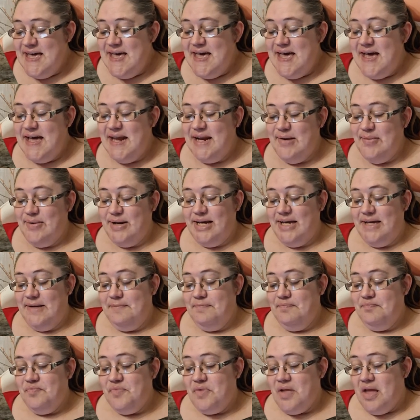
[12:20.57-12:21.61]
Anyway,
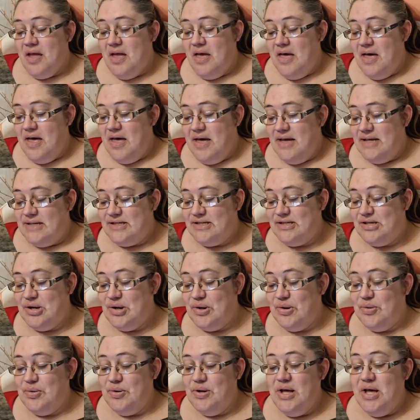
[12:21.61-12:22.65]

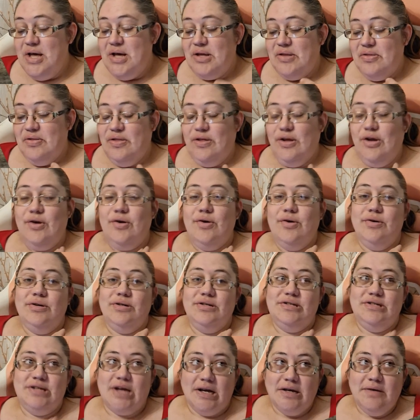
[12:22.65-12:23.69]
so your
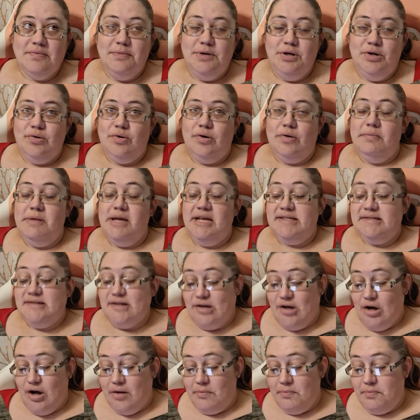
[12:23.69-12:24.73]
duck manure makes a
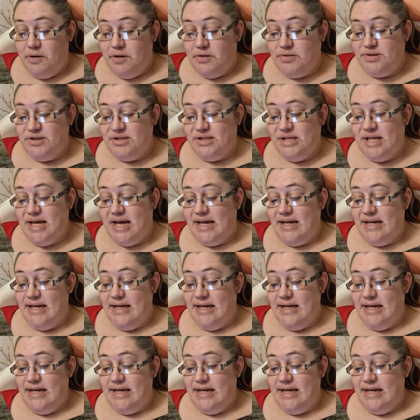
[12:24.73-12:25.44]
compost that